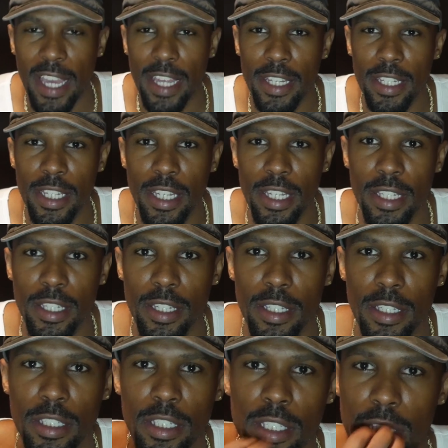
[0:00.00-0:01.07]
And then
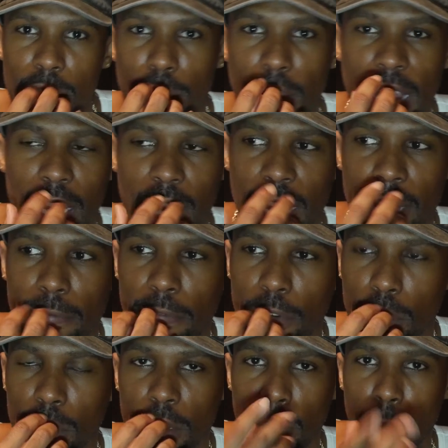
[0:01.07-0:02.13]
she still had like
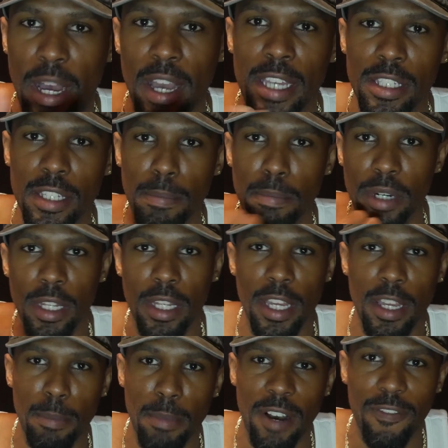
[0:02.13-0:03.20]
food in her mouth and she put it
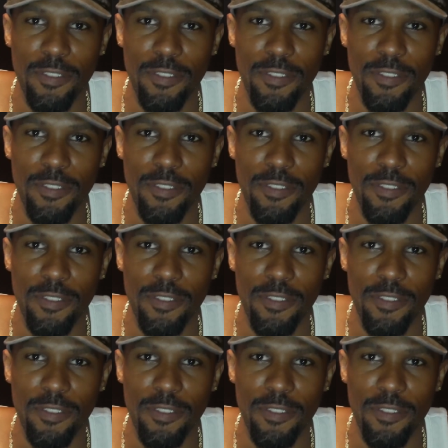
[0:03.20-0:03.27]
in my